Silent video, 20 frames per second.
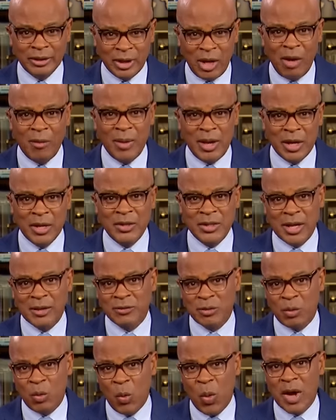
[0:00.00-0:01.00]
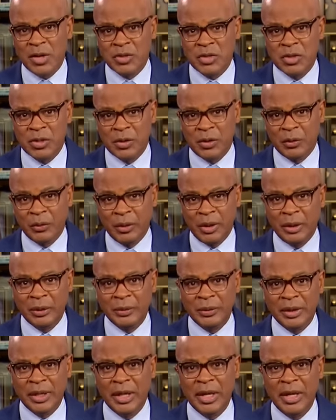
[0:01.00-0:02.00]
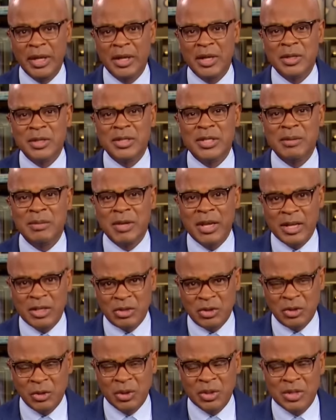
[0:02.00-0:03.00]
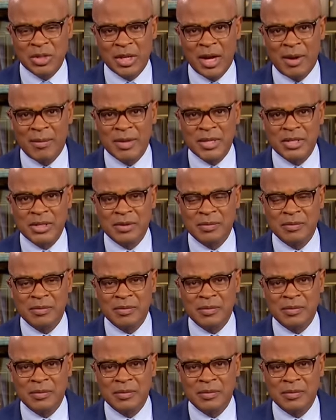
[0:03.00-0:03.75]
lawmakers have some questions of their own. Here's CBN's George Thomas.